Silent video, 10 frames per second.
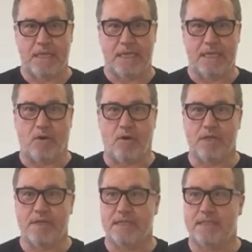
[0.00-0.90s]
In order
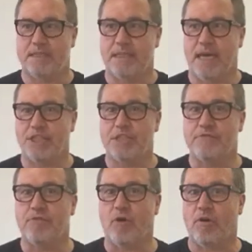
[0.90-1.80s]
that the Tai Chi
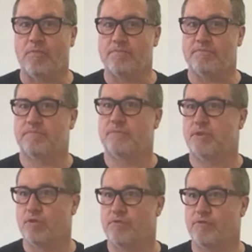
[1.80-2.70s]
form,
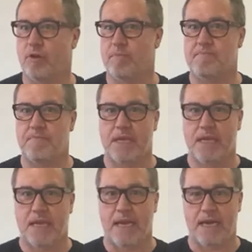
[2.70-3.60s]
Soloform,
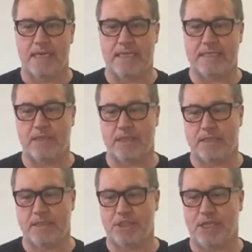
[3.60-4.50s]
is
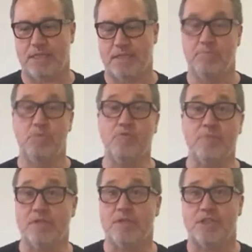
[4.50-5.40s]
not just
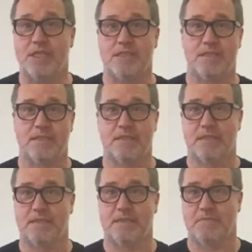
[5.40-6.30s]
movement, not just
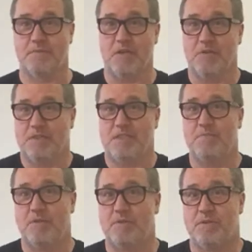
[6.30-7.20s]

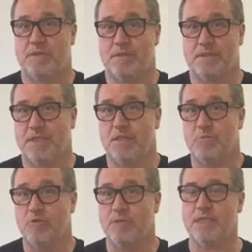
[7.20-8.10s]
simple single
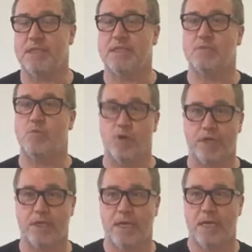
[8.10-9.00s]
movement, it is
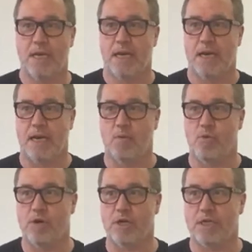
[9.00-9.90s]
work.
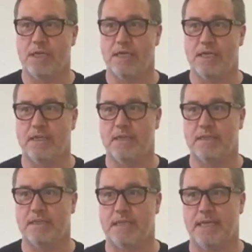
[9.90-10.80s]
Work in the
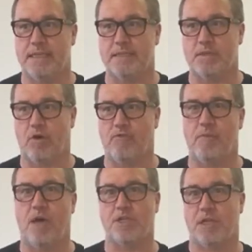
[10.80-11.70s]
sense of
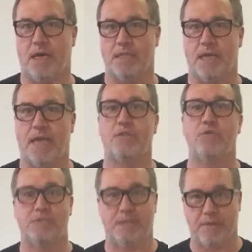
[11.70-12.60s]
martial art. I do
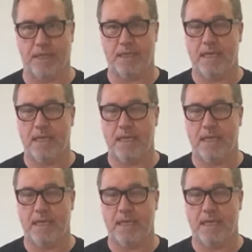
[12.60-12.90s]
something.